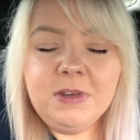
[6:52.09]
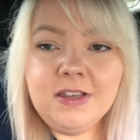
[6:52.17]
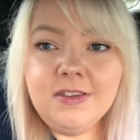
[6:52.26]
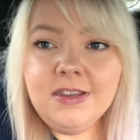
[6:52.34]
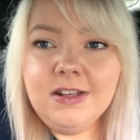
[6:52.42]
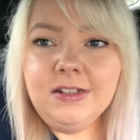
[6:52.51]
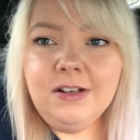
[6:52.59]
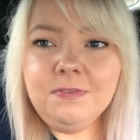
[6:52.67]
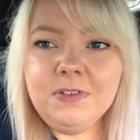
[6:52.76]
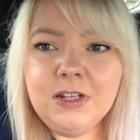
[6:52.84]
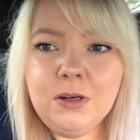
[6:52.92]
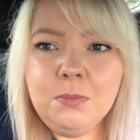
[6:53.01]
be a sit
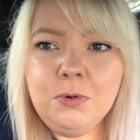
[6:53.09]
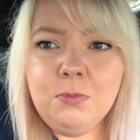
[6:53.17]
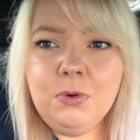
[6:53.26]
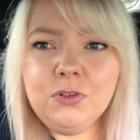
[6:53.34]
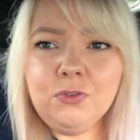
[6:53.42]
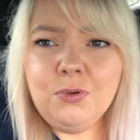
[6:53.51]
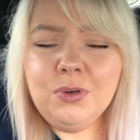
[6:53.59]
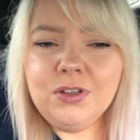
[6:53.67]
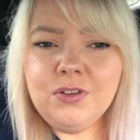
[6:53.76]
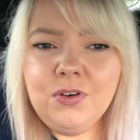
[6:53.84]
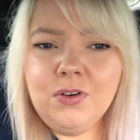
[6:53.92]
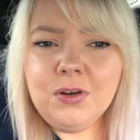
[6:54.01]
down video, but what do I want
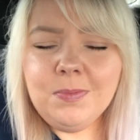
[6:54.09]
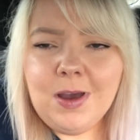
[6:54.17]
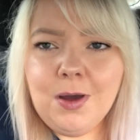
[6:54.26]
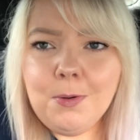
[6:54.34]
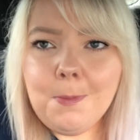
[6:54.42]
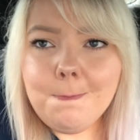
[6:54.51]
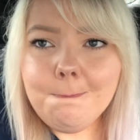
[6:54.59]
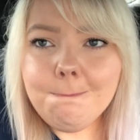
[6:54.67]
to talk about?